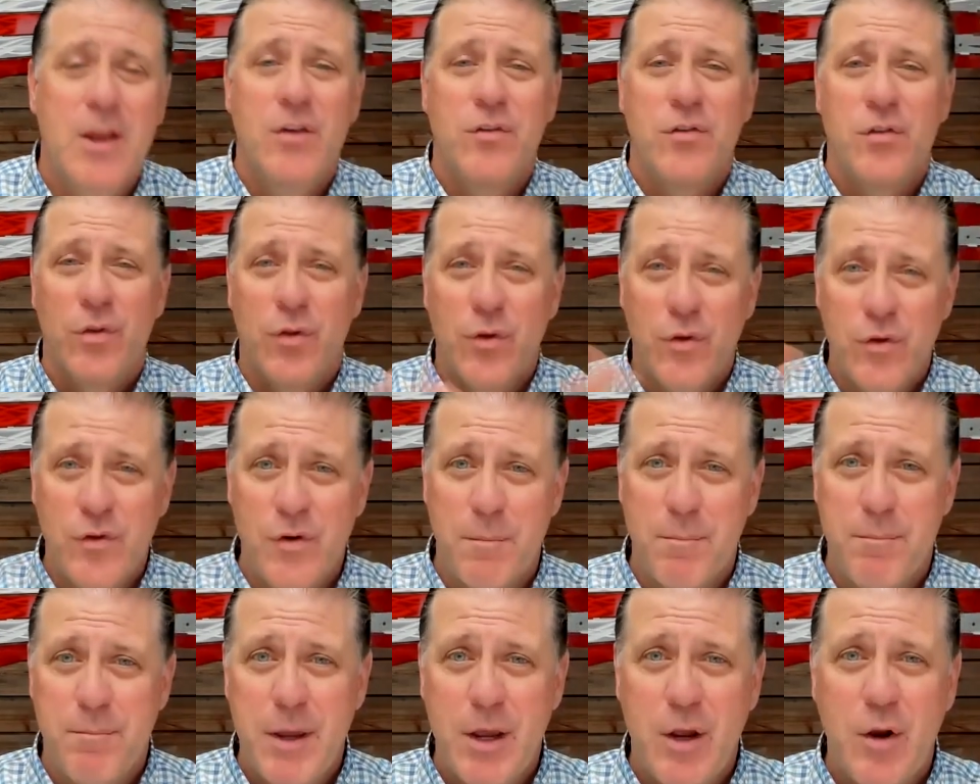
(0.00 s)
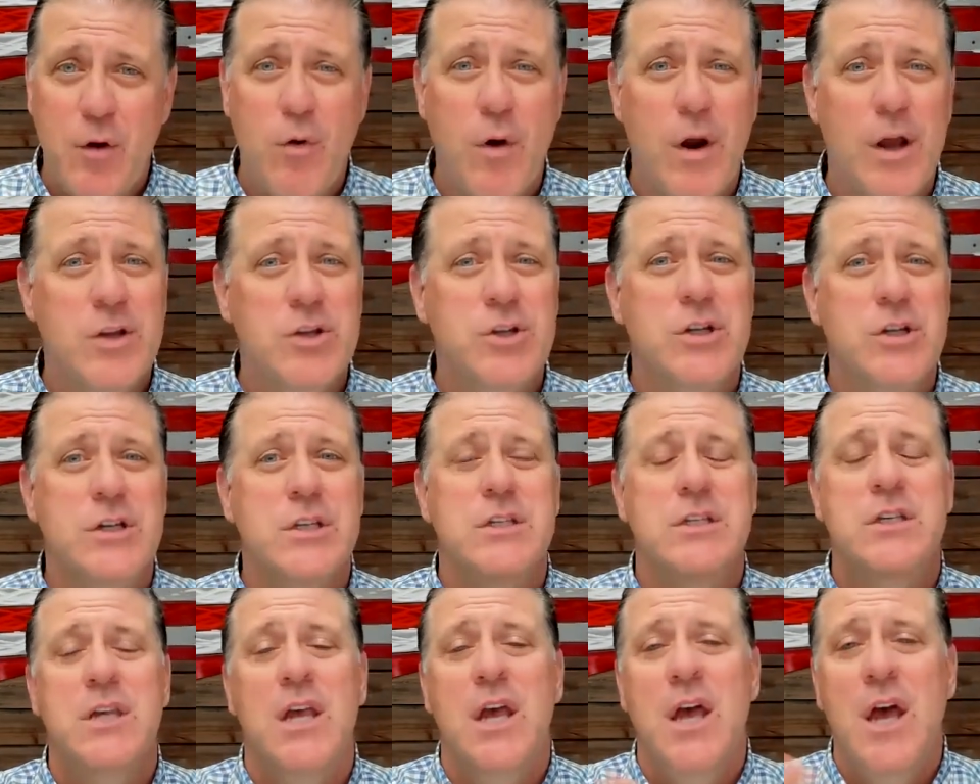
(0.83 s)
So those are big
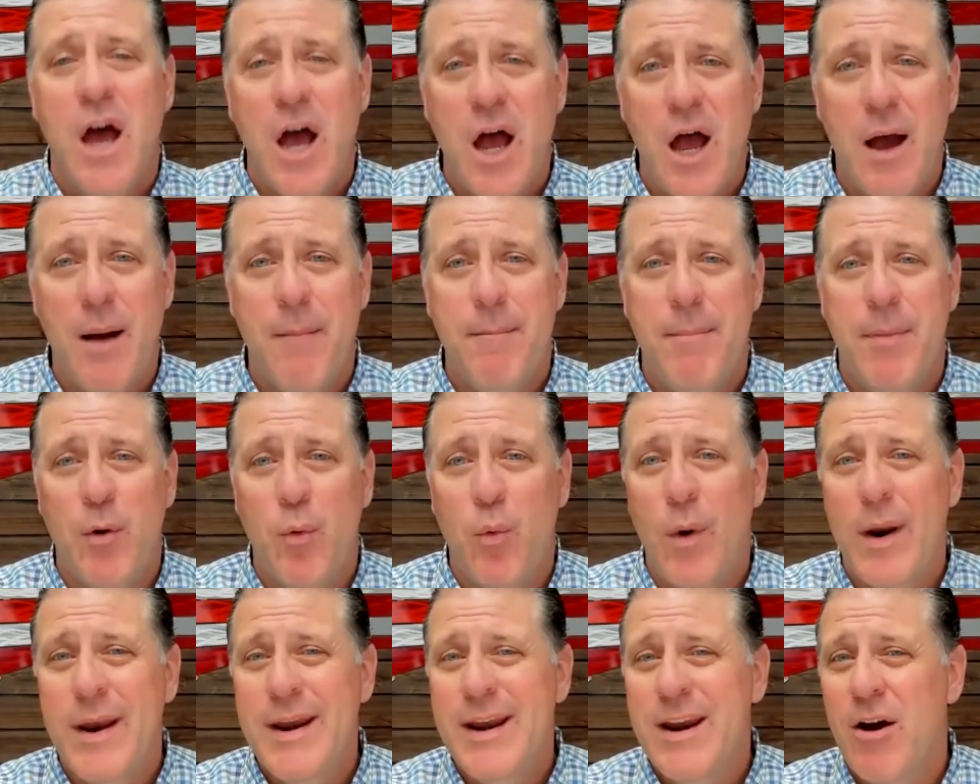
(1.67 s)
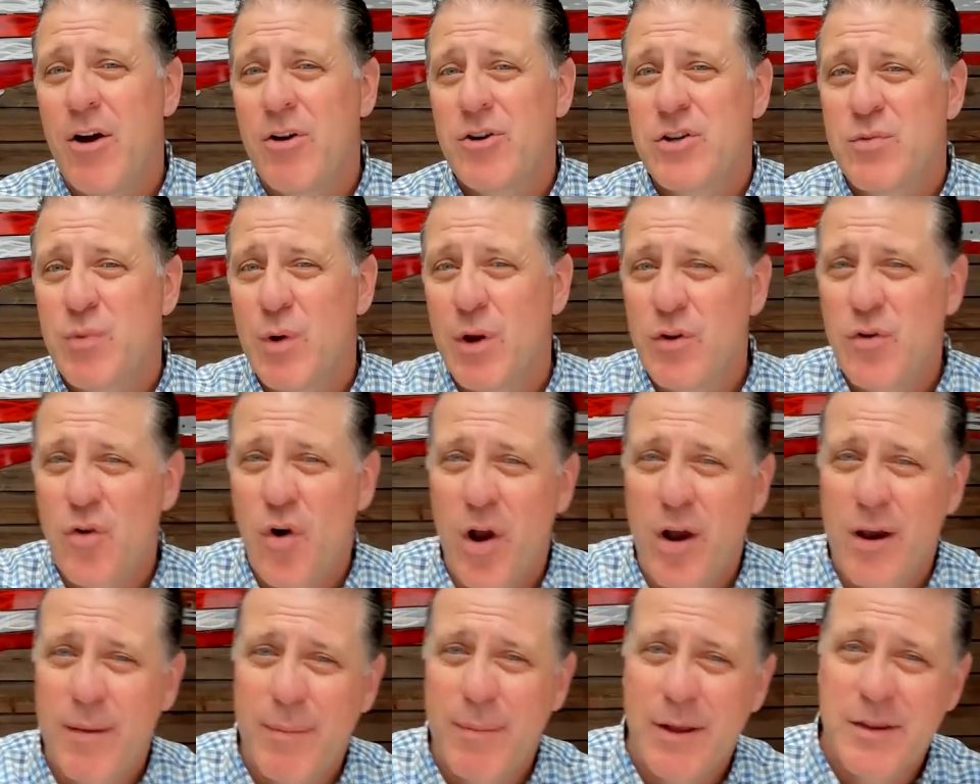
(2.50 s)
questions. Uh, but right now, I just want to
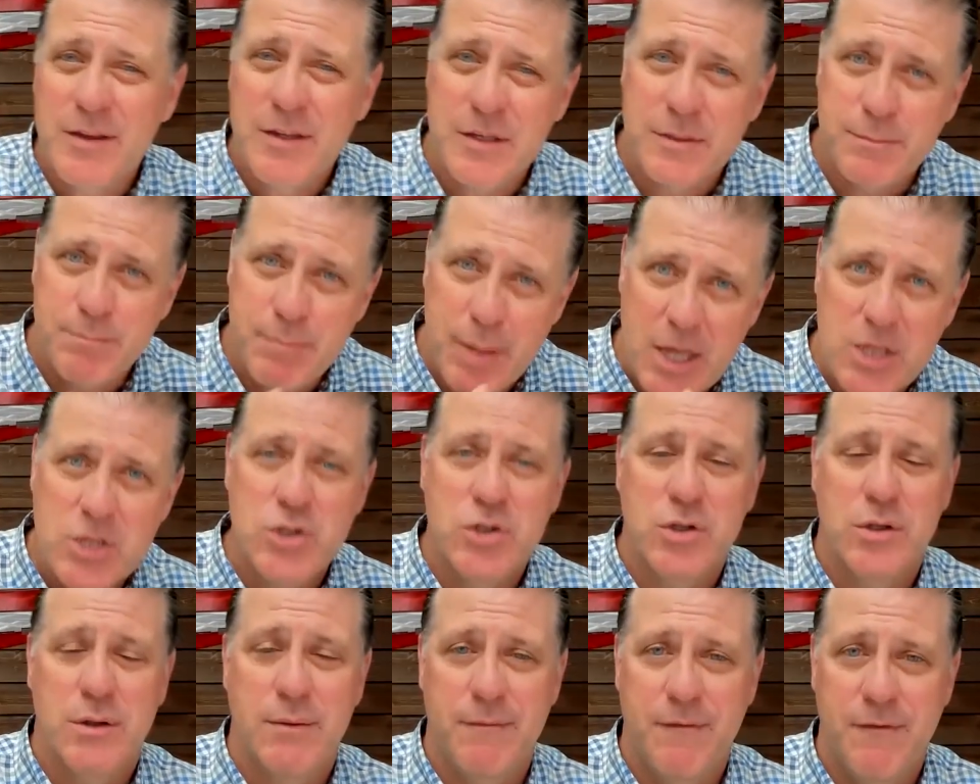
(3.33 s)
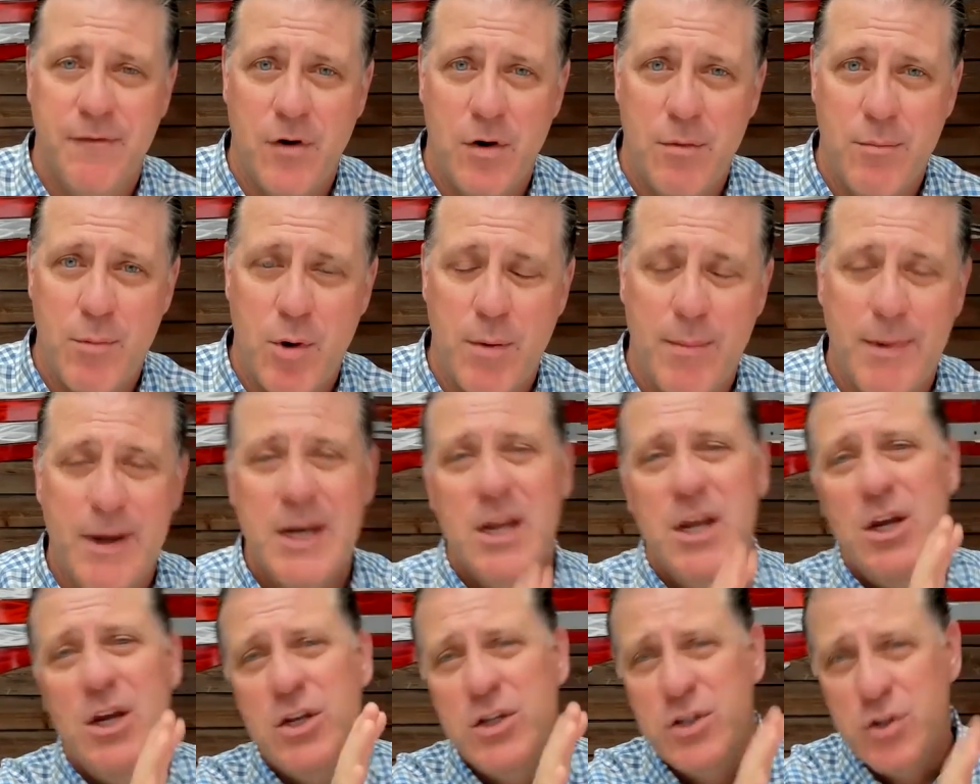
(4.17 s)
talk about this pendulum for a moment.
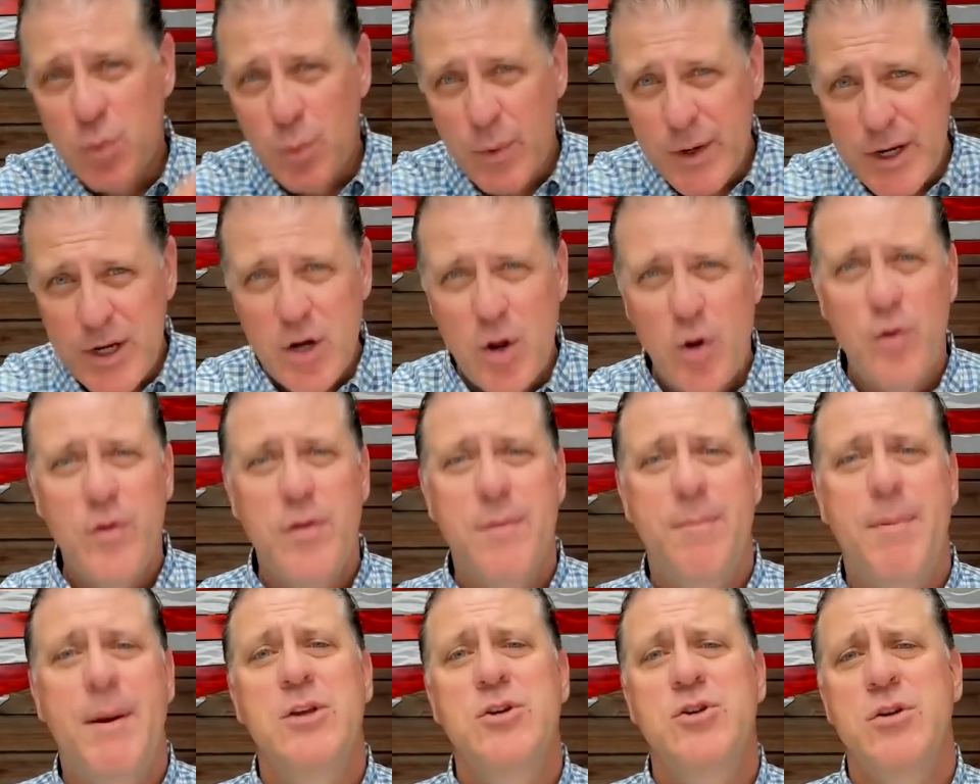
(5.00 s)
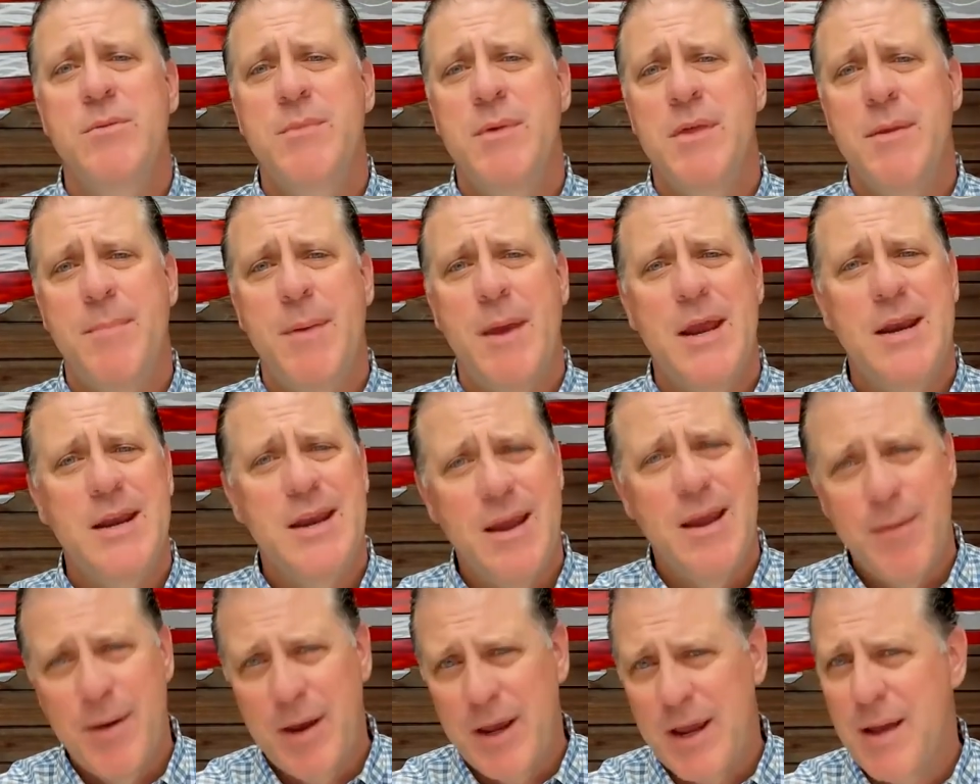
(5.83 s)
So we know the pendulum of the
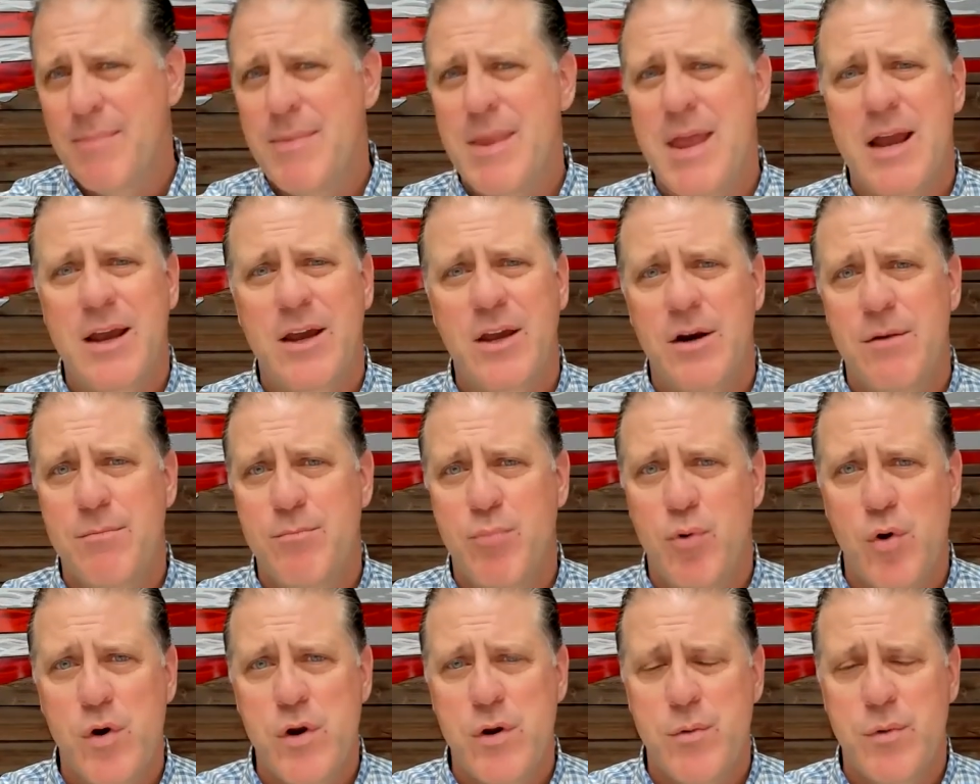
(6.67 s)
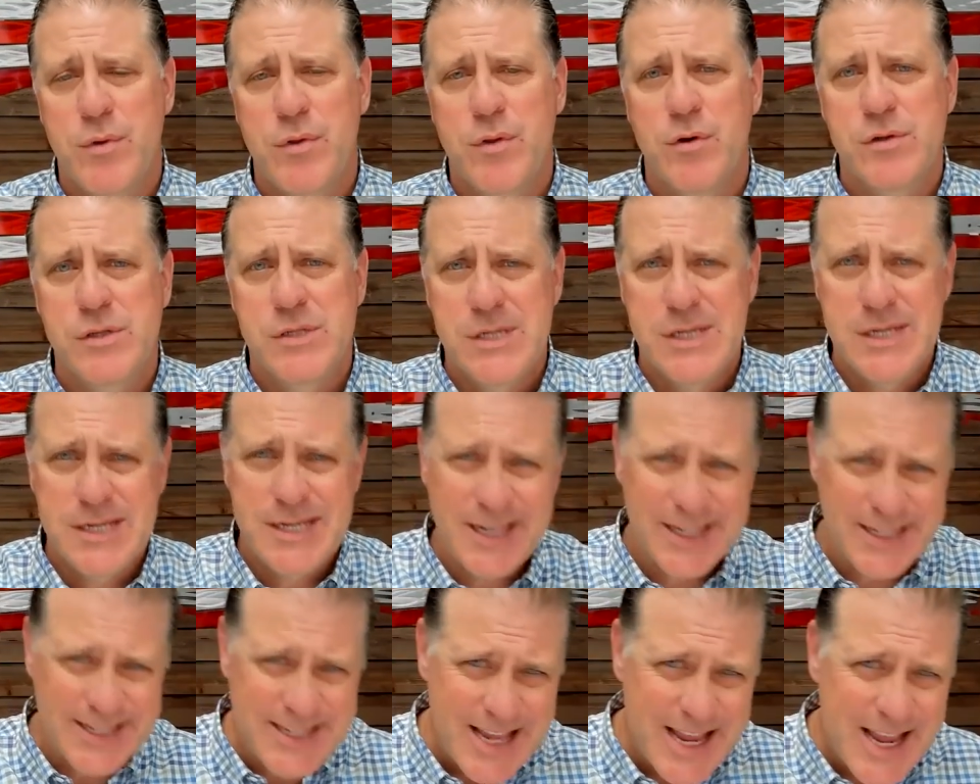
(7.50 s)
pandemic. I'm not going to bore you with those
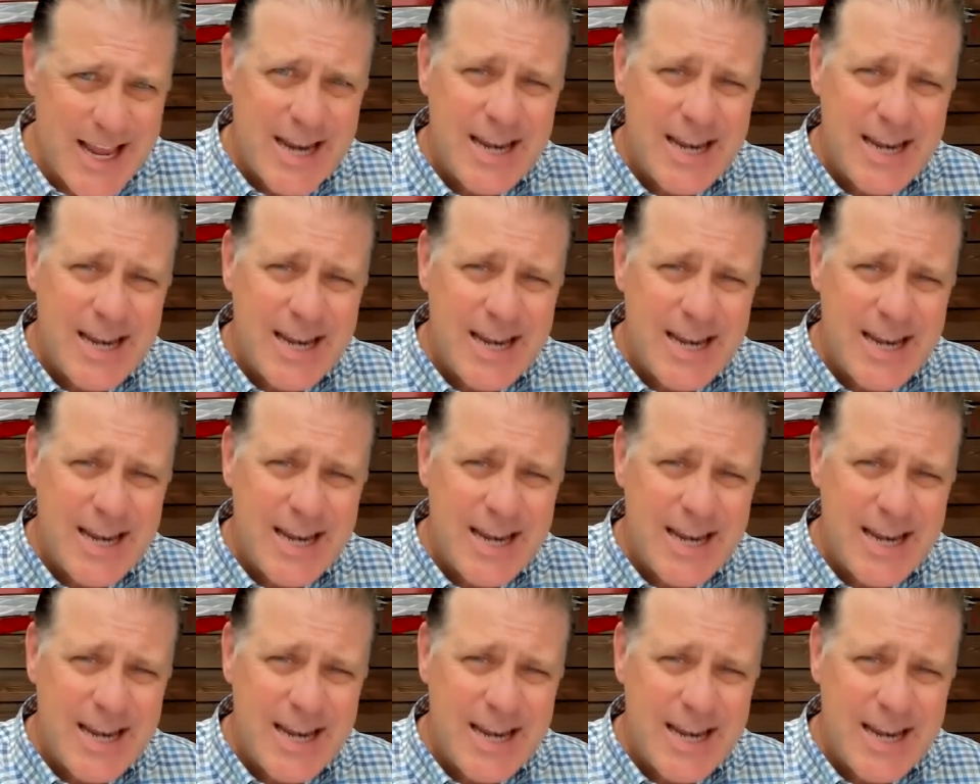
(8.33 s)
details.